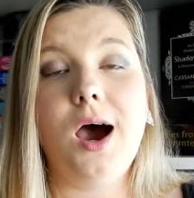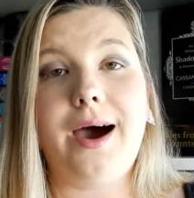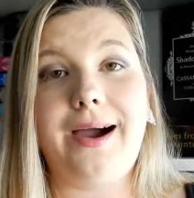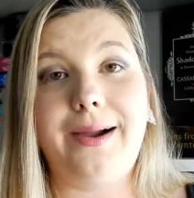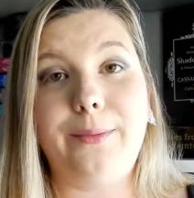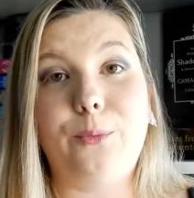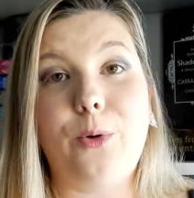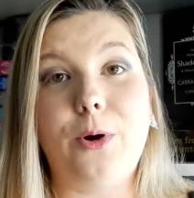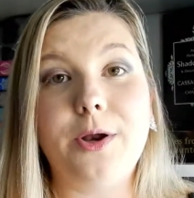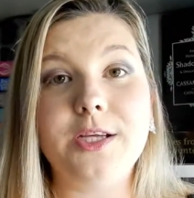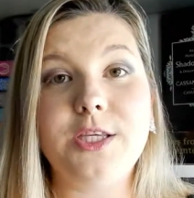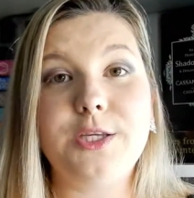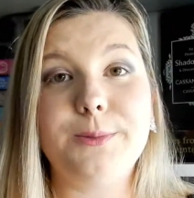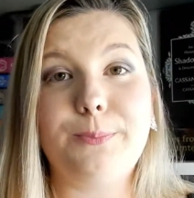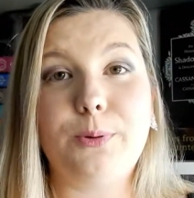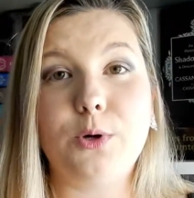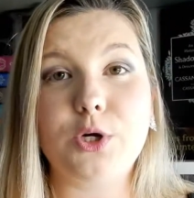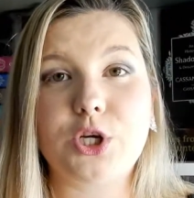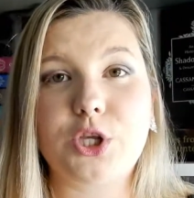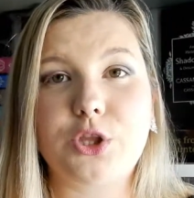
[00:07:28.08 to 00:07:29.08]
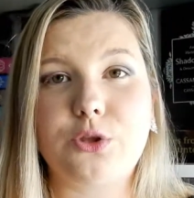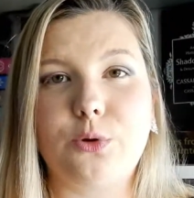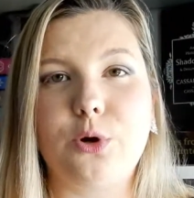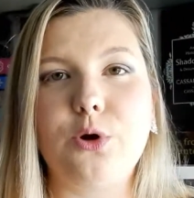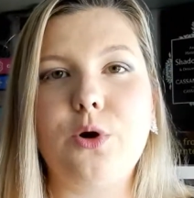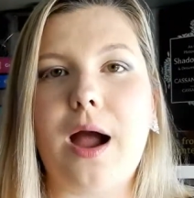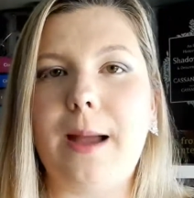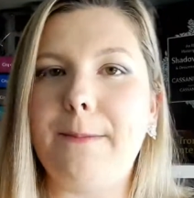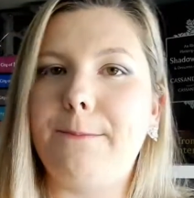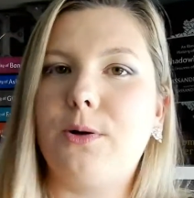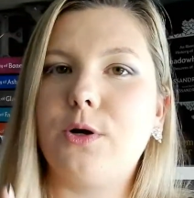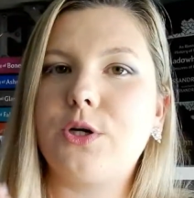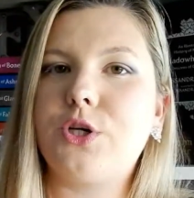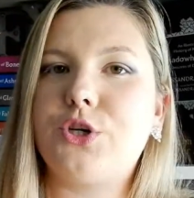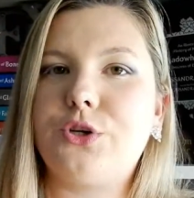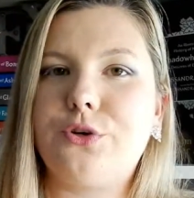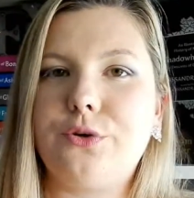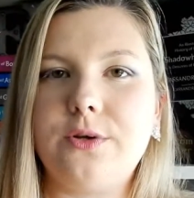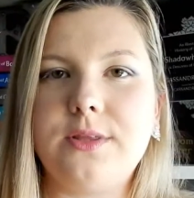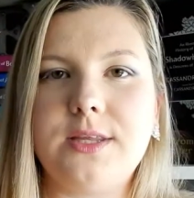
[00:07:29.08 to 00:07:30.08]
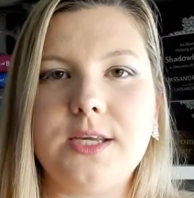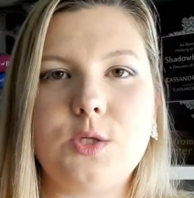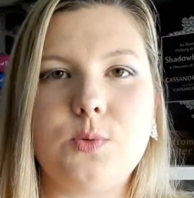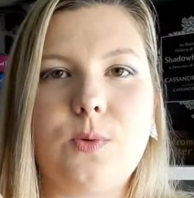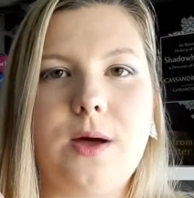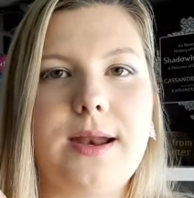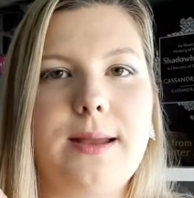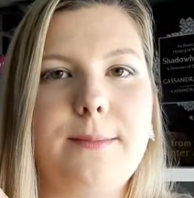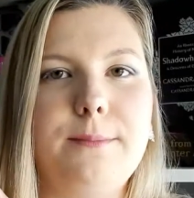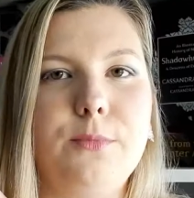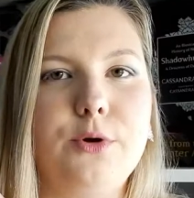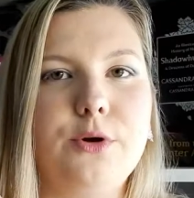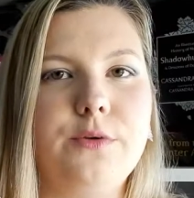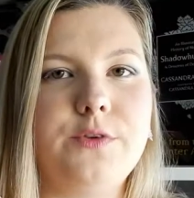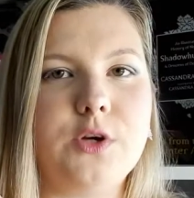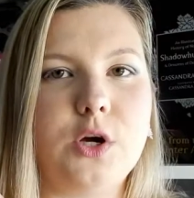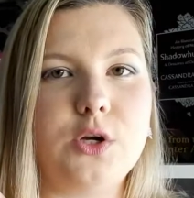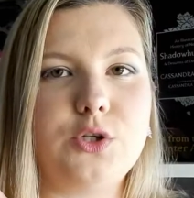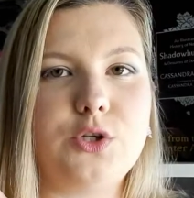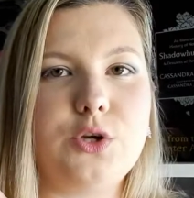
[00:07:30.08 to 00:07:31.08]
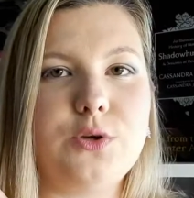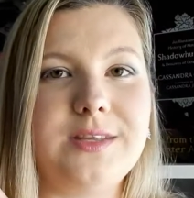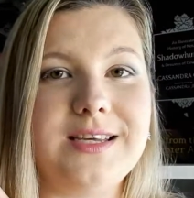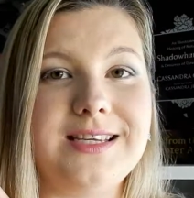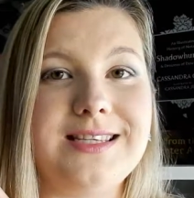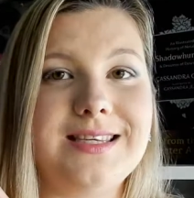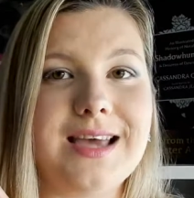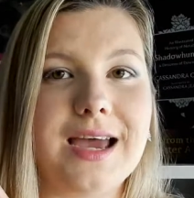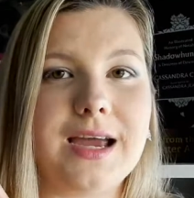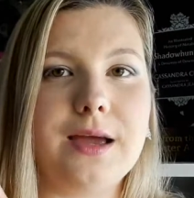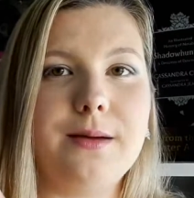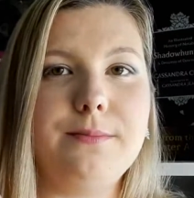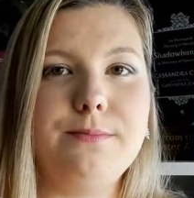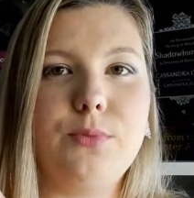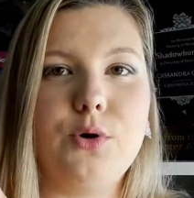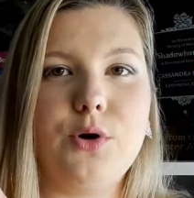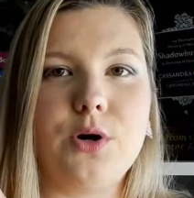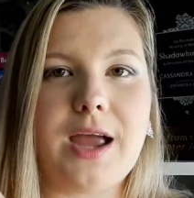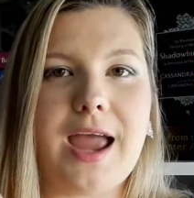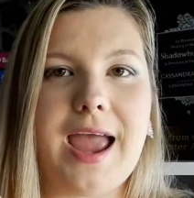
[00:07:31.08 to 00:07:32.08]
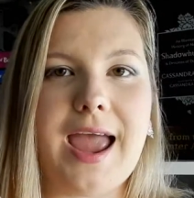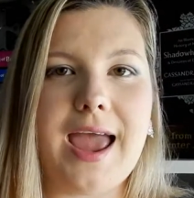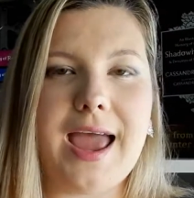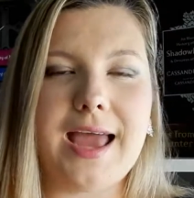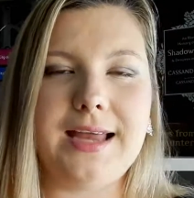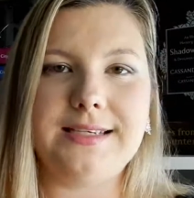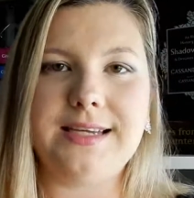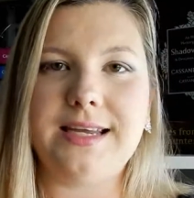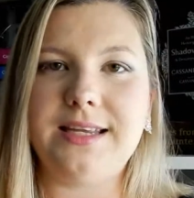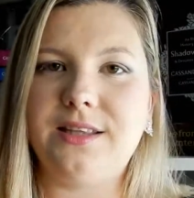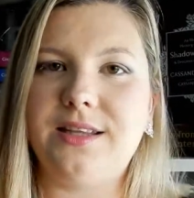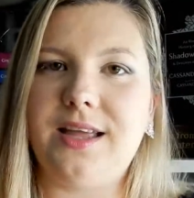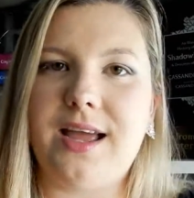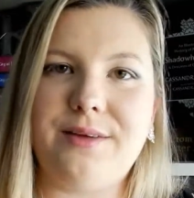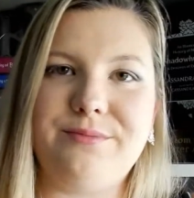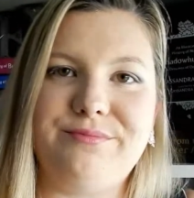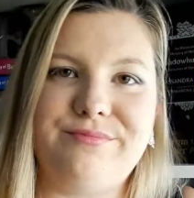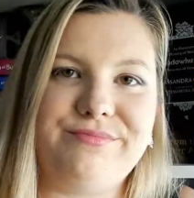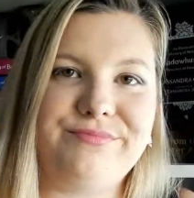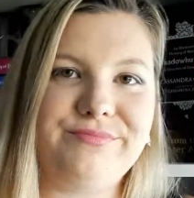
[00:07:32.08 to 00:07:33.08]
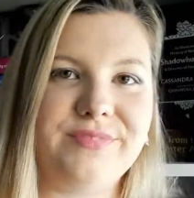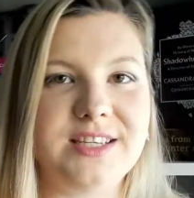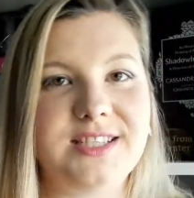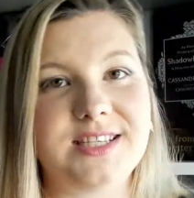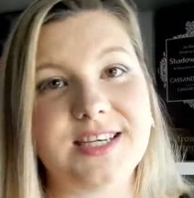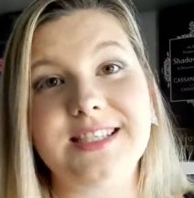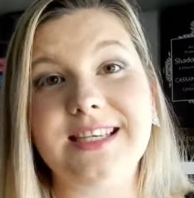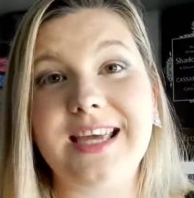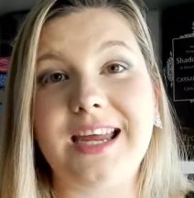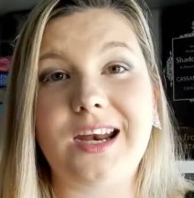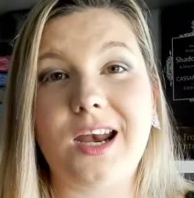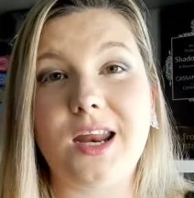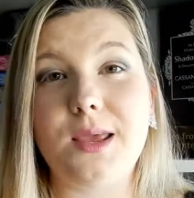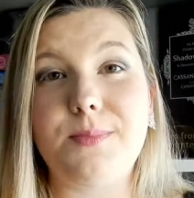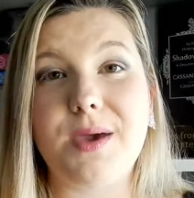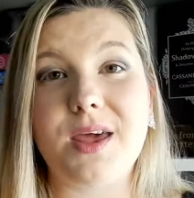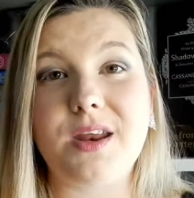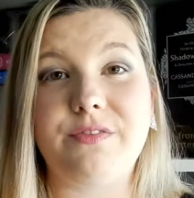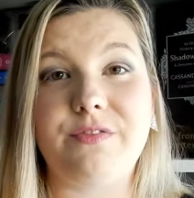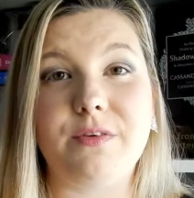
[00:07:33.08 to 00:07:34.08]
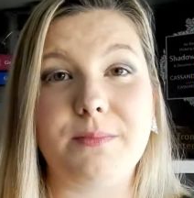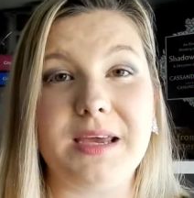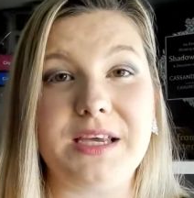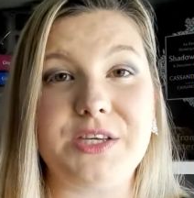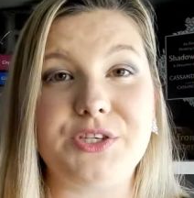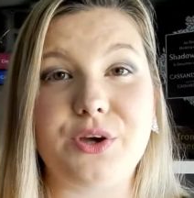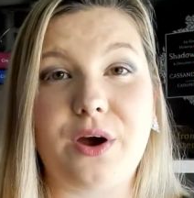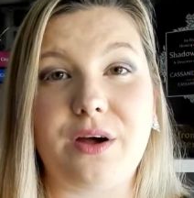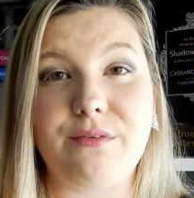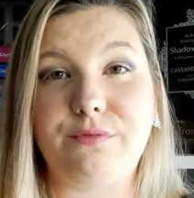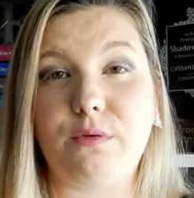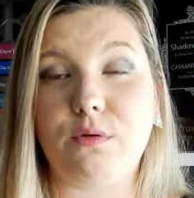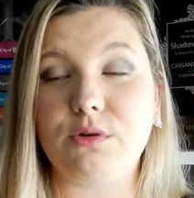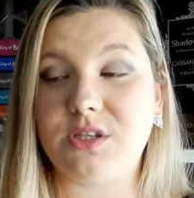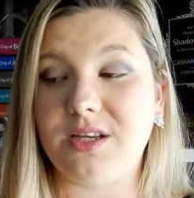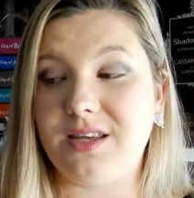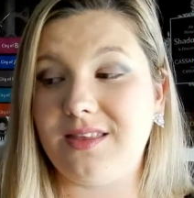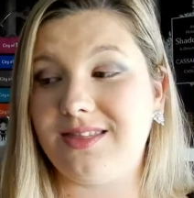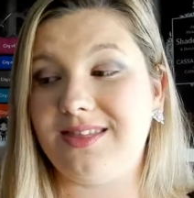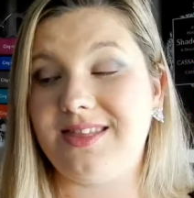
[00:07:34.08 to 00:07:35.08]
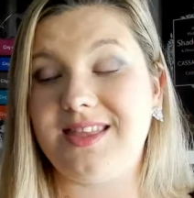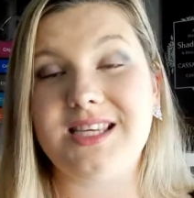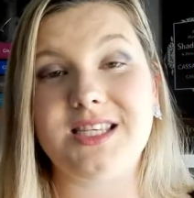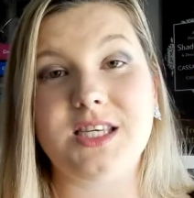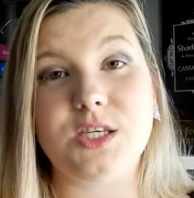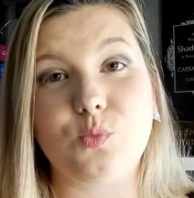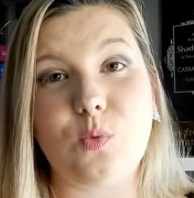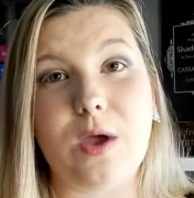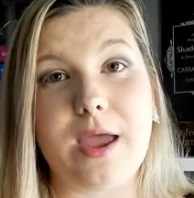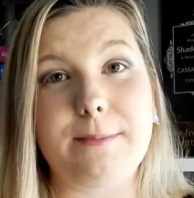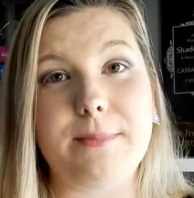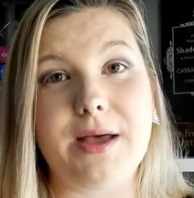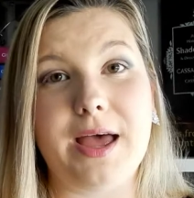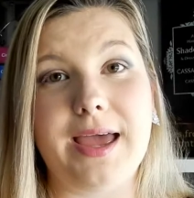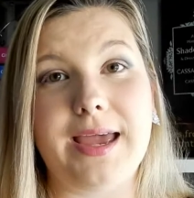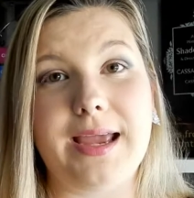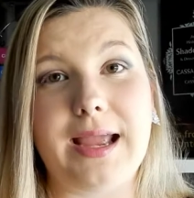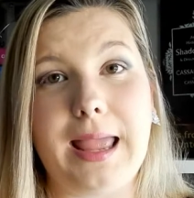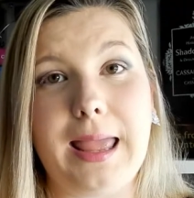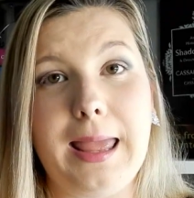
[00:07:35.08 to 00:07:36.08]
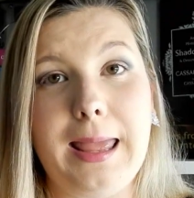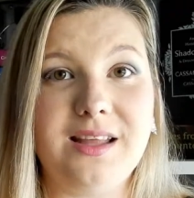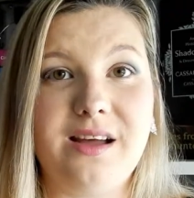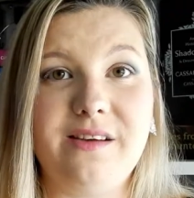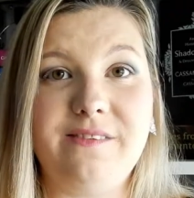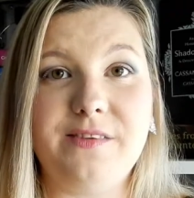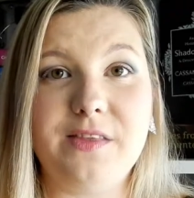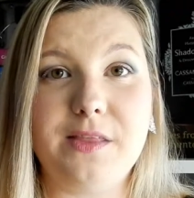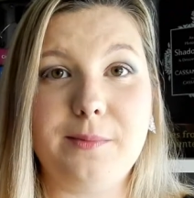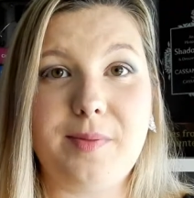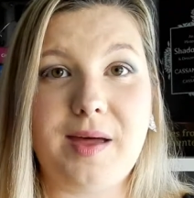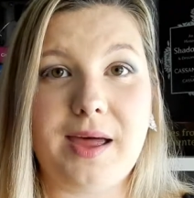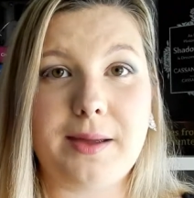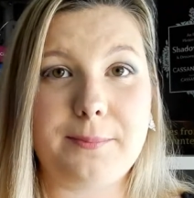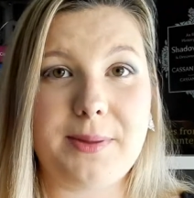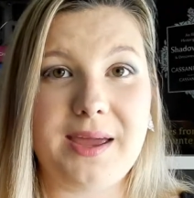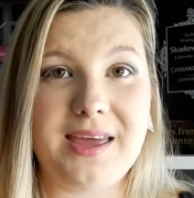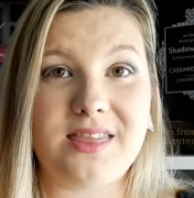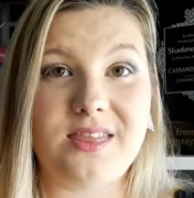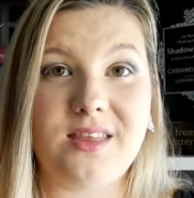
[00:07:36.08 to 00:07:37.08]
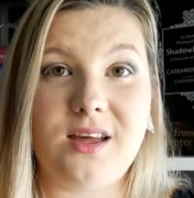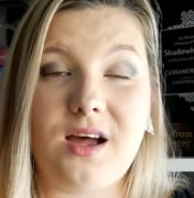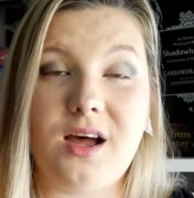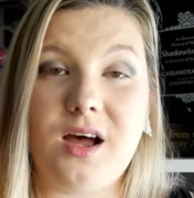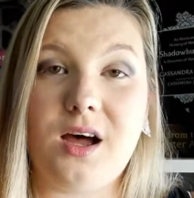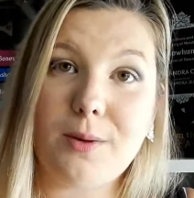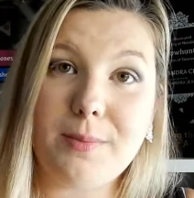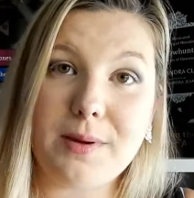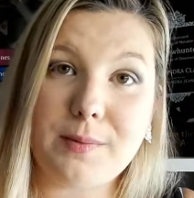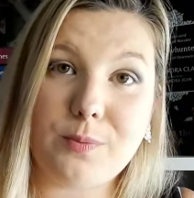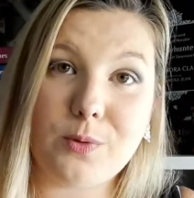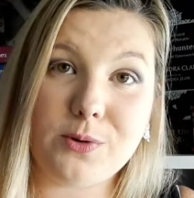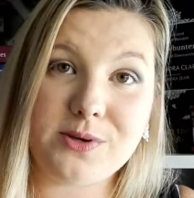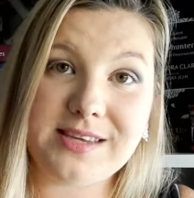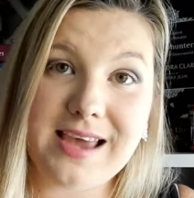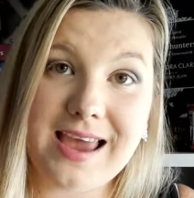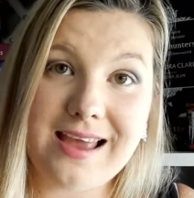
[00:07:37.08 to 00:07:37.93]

I wanted to push through. I pushed through this one and moved on to the second book, and it didn't get any better for me. So unfortunately, this is where my love of the Black Panther comic books